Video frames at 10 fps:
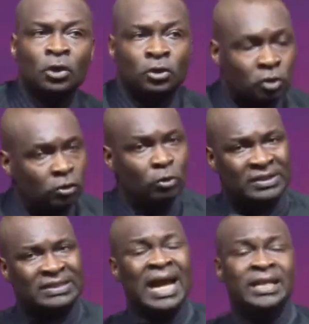So you
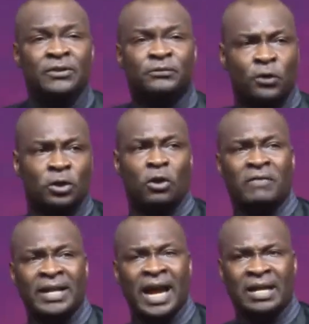stand in front of
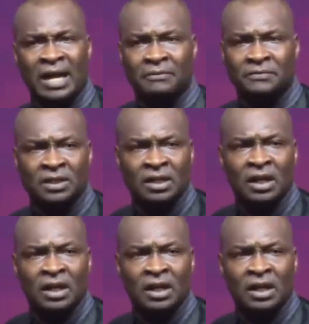an aircraft